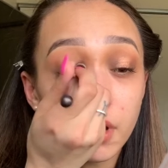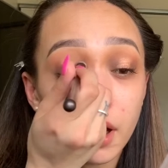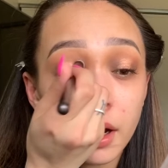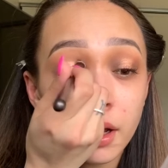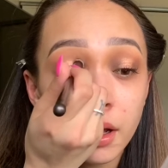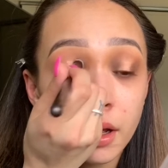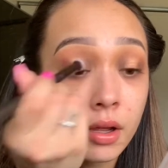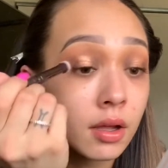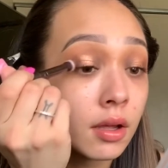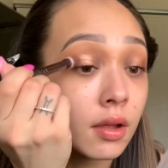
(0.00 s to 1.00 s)
eye.
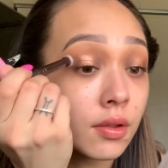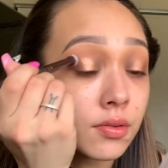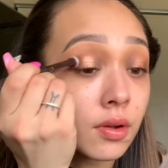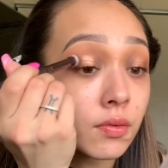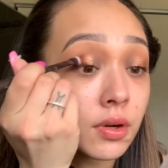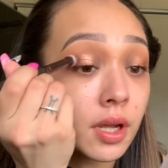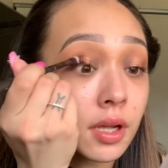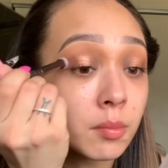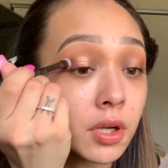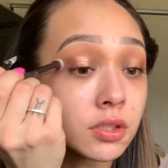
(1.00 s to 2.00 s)
And so if you're
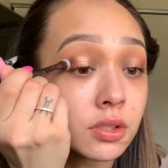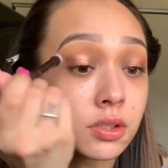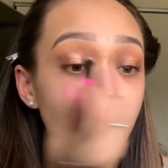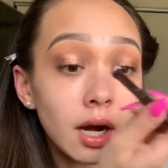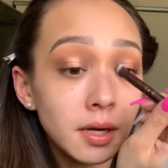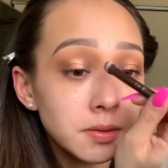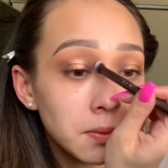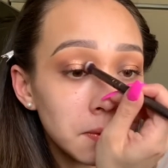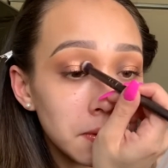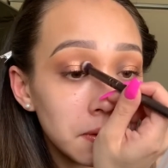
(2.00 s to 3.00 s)
taking pictures, your eyes
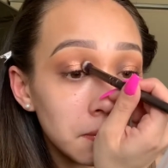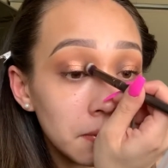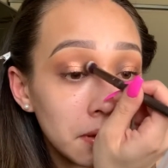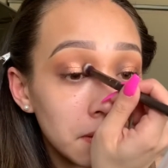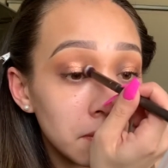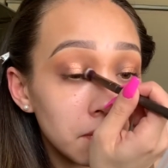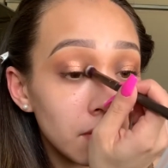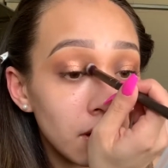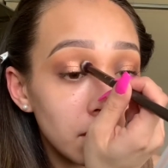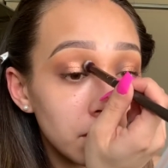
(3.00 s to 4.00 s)
won't look really closed
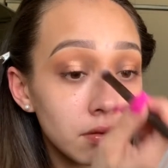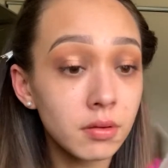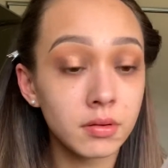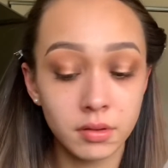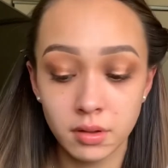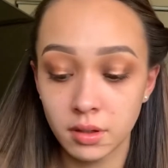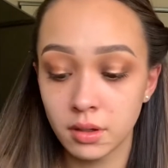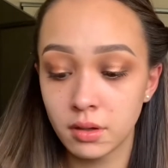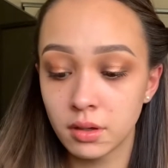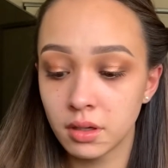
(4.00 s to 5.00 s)
off.
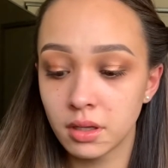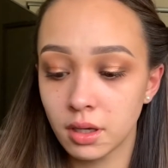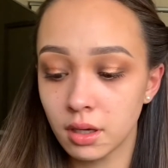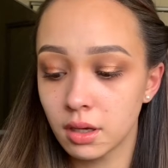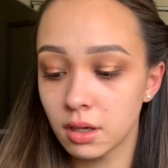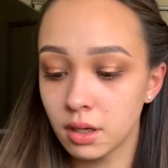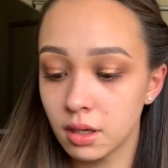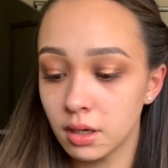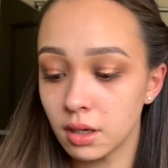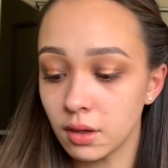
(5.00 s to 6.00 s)
Okay,
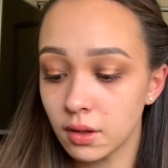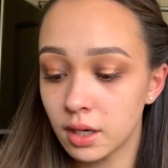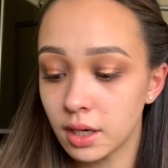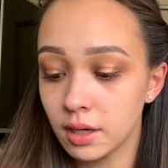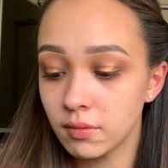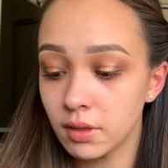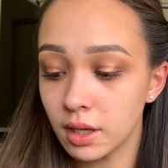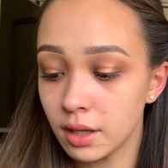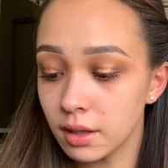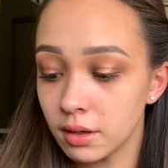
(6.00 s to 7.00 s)
now that I have
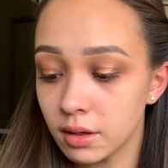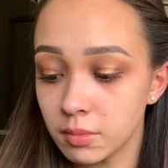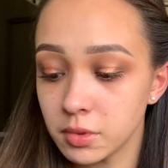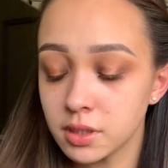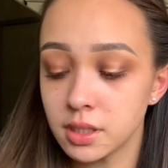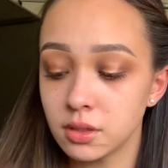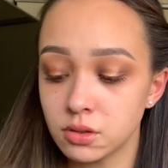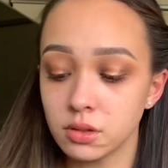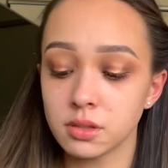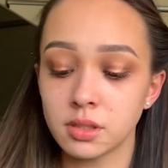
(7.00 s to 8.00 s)
that there, I'm going to take
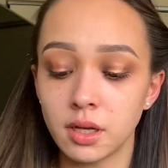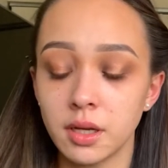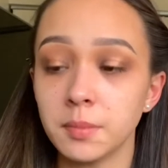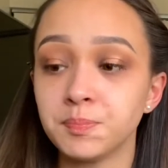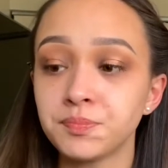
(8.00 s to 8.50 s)
just a